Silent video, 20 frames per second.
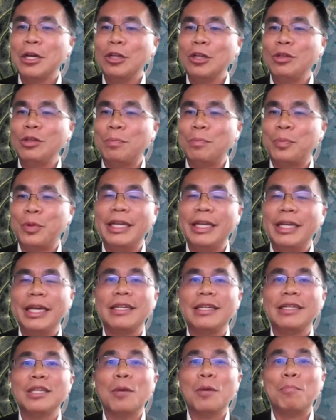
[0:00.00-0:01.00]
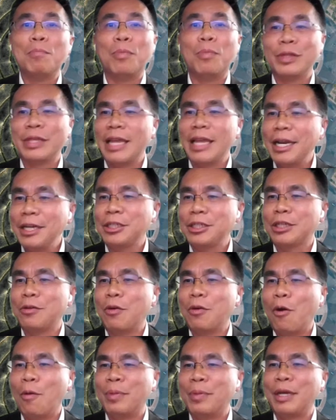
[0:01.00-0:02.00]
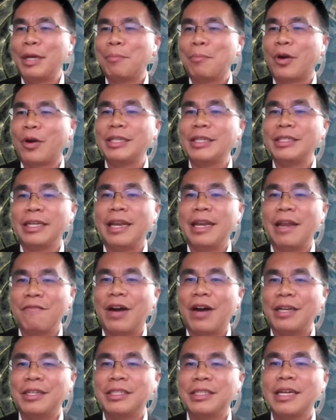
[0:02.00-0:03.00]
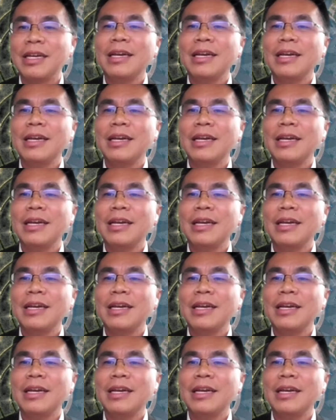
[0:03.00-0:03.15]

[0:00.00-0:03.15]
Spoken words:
to predict the potential opening price in advance